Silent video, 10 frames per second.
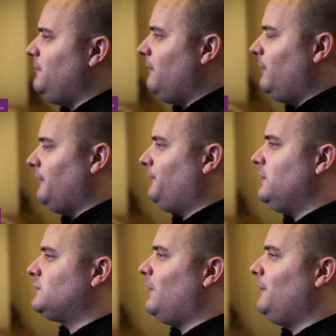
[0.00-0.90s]
When I
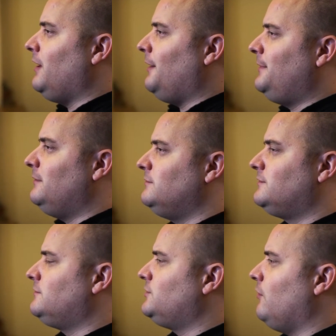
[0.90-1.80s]
first woke up, it
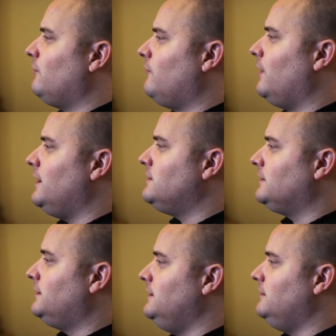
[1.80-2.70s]
was shock really, because
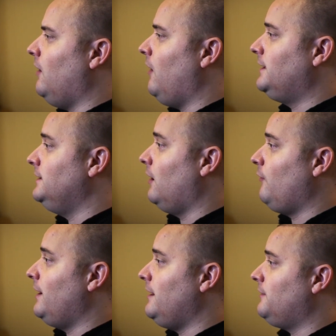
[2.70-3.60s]
I didn't
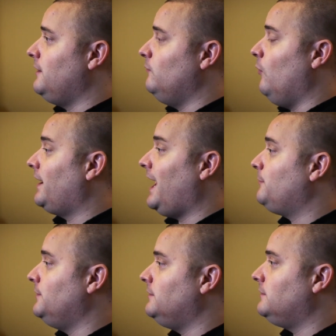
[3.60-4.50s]
know anything what had
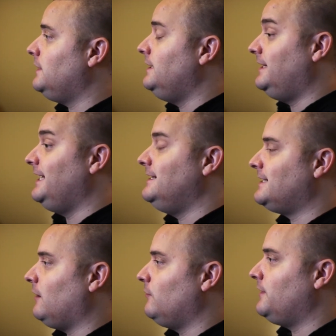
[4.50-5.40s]
happened in
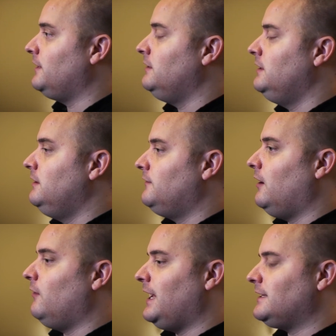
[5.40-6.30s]
detail with the
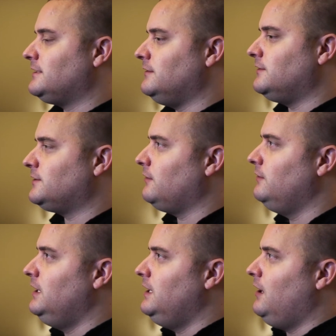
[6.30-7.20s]
whole accident. So
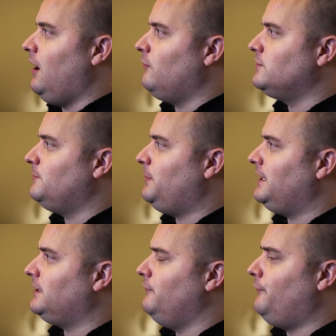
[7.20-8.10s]
I was a
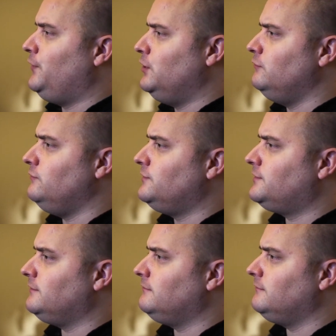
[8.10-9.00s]
bit
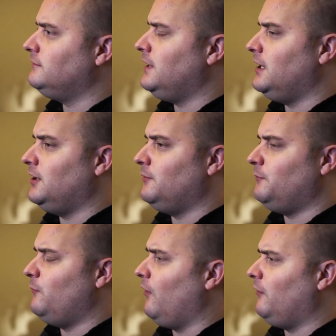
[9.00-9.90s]
confused
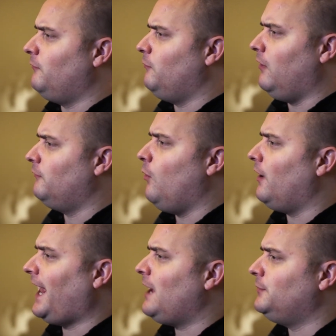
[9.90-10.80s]
of what had